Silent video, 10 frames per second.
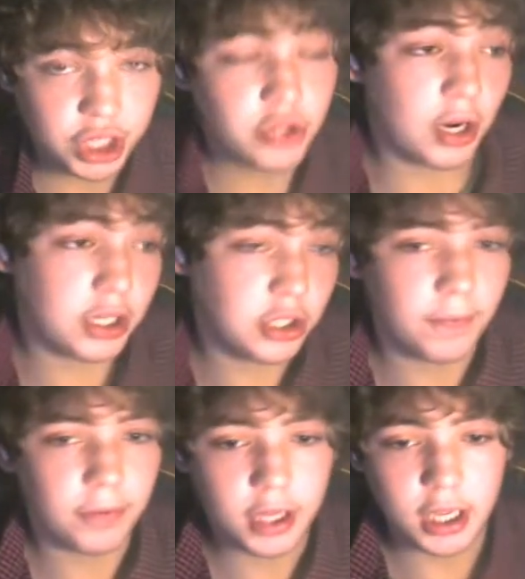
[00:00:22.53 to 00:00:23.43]
dressed up
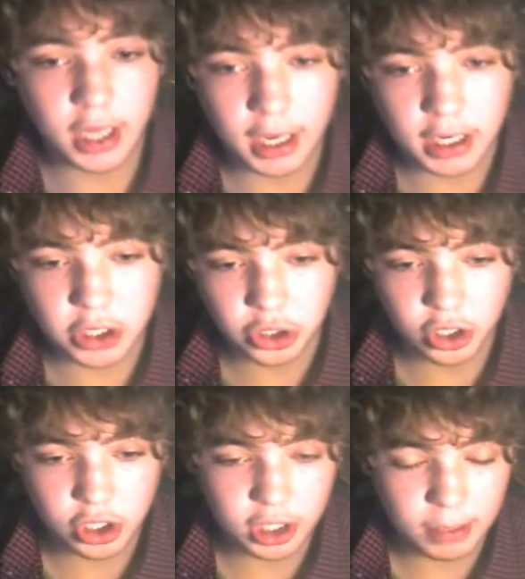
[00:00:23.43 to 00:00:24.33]
for the occasion
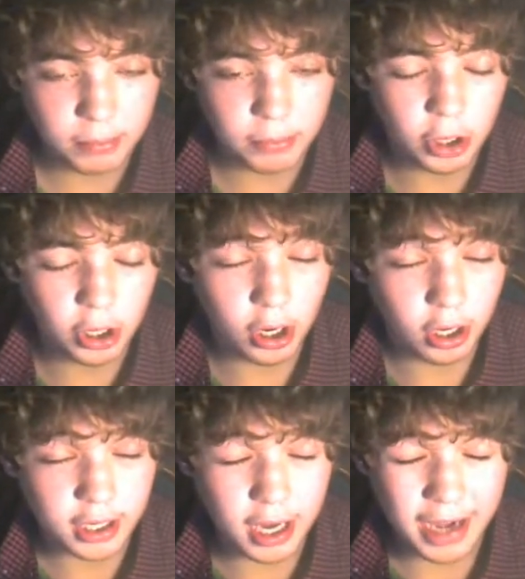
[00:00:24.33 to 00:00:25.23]
because I'm
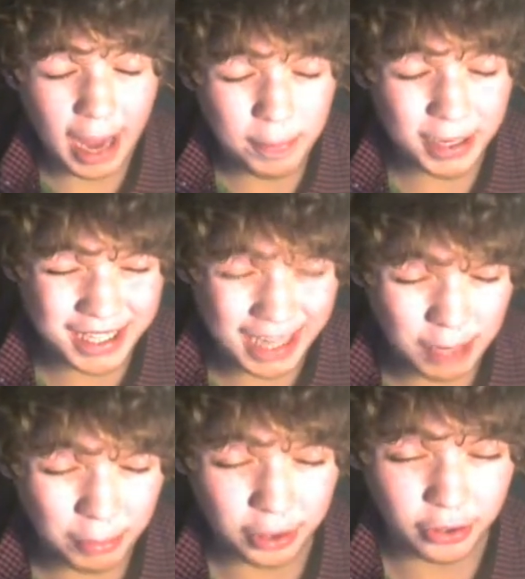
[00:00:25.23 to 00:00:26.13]
an epic
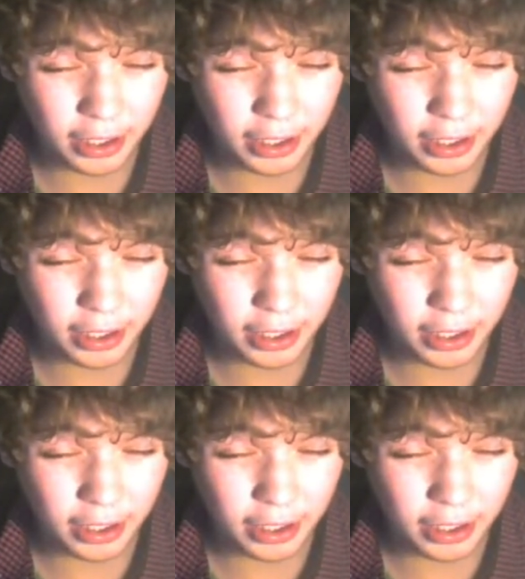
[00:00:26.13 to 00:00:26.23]
gamer.